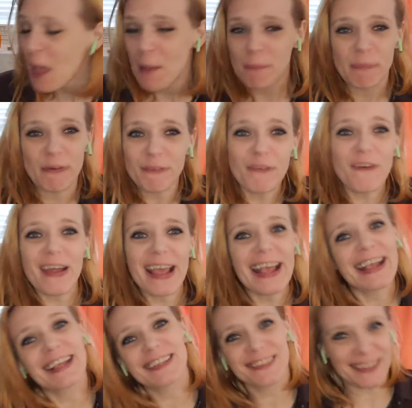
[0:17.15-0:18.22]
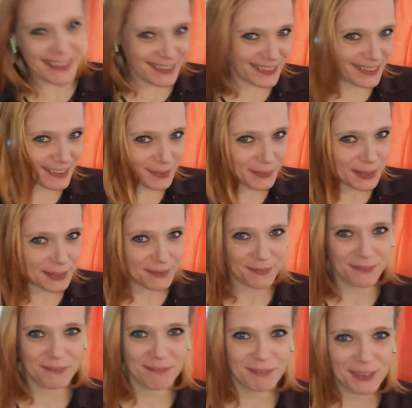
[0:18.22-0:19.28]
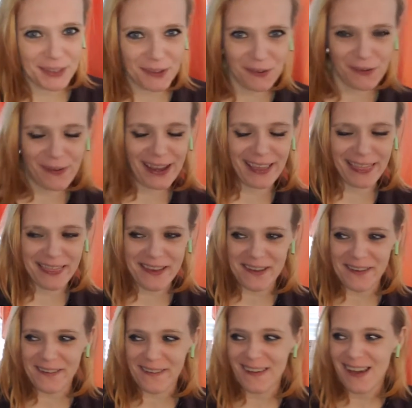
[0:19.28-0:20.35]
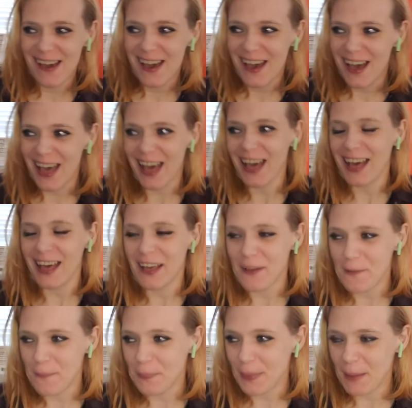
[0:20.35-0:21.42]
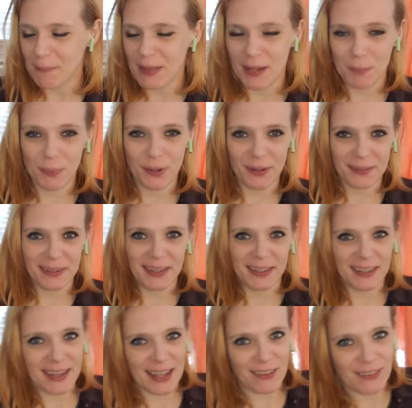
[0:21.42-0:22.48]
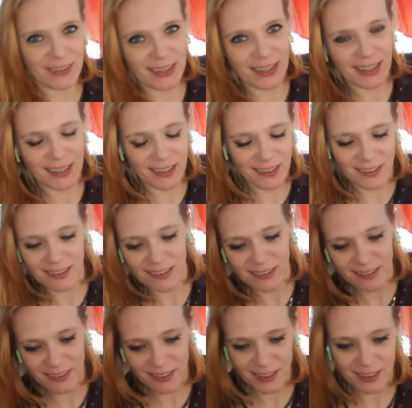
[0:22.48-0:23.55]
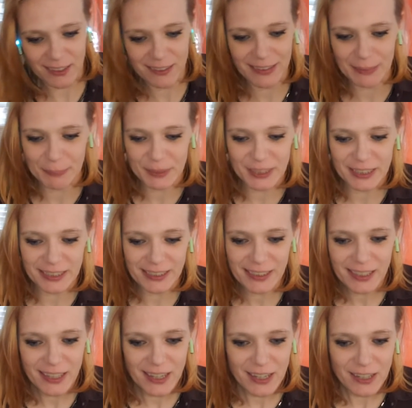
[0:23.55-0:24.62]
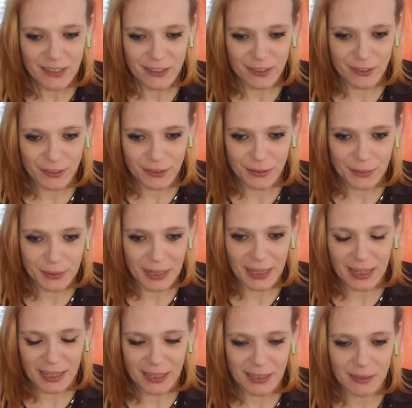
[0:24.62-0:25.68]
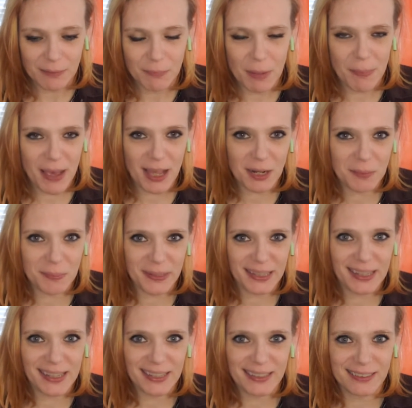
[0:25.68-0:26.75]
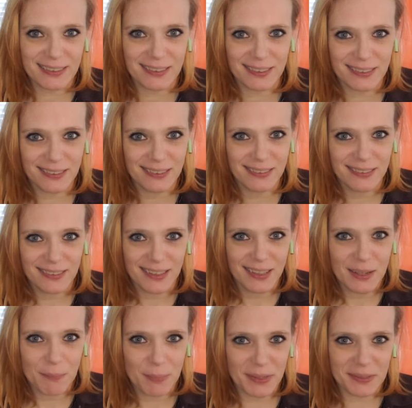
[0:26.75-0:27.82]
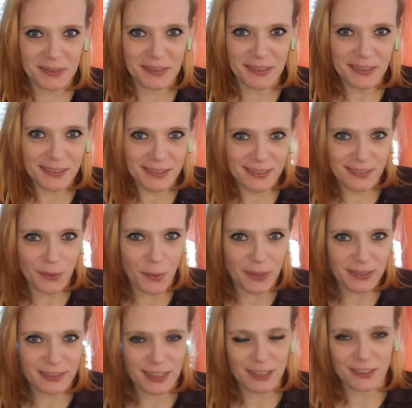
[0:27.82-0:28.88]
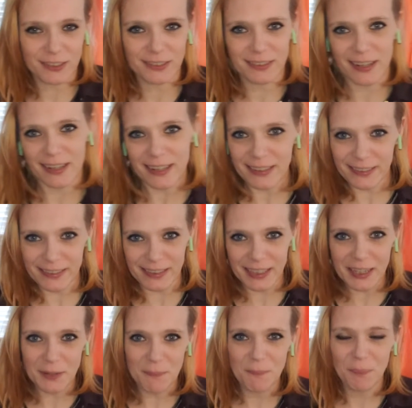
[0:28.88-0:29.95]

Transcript: Before I get started this week, real quick though, I'm gonna put a link down in the description to my Battle Buddies business, Soul Essentials LLC.